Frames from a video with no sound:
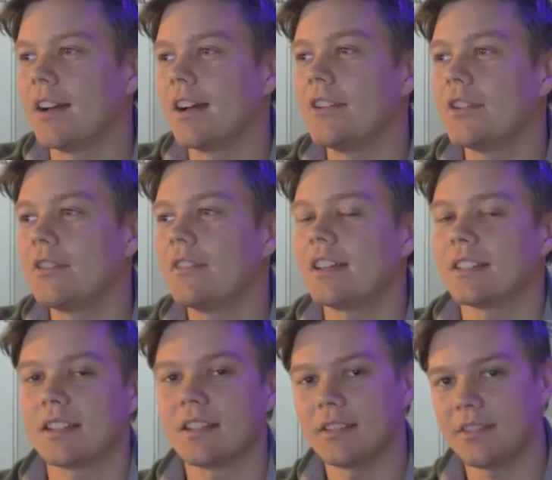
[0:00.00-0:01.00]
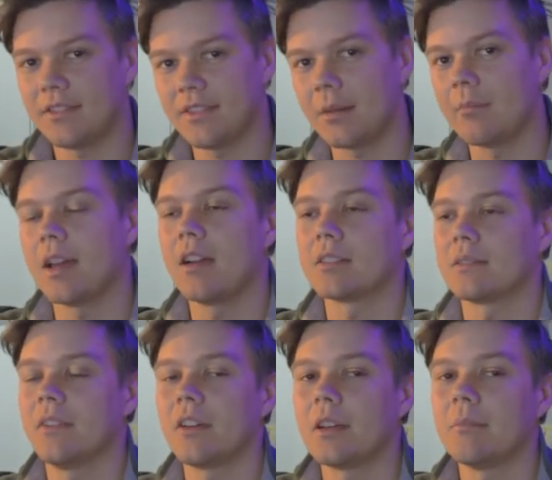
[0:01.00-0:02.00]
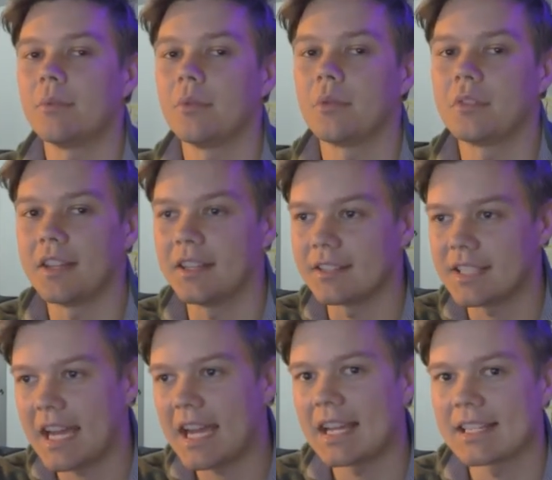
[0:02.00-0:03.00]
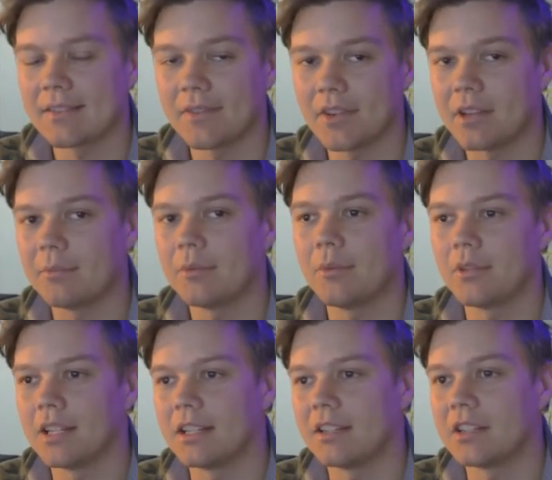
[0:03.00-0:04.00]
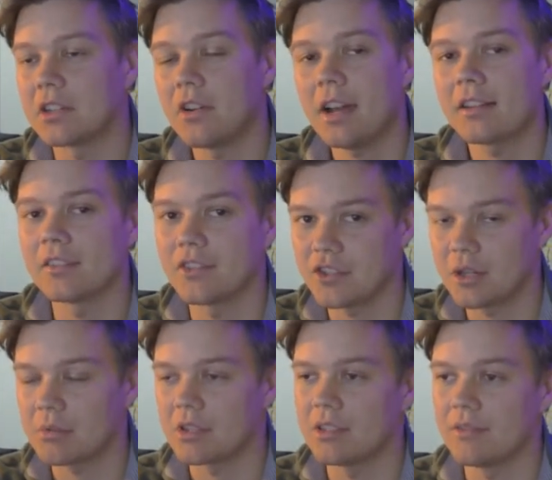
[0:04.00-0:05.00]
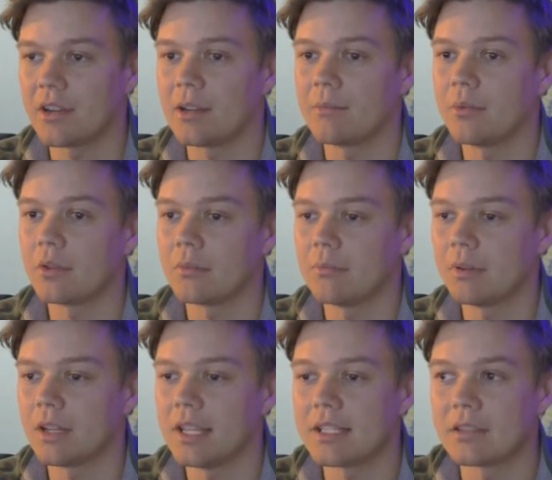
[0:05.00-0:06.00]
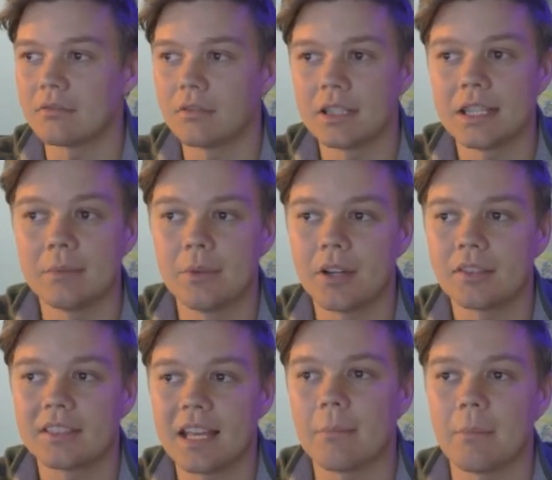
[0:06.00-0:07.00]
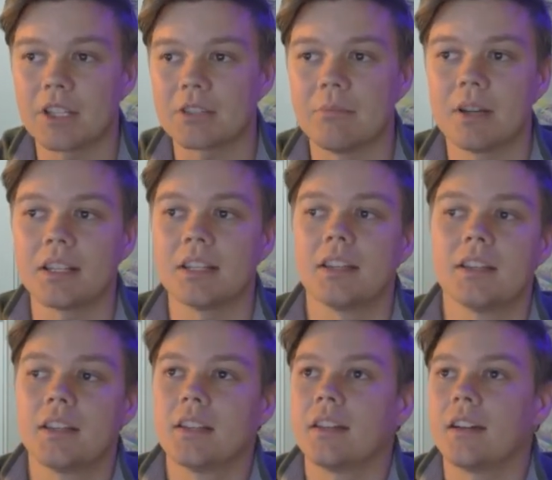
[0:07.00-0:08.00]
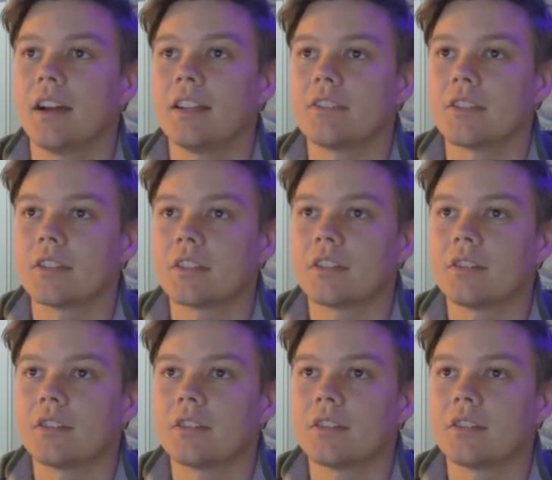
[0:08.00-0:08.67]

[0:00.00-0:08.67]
I know that thumbnails are very important and tags are very important and the title and description is very important, but is it really worth that much money? I don't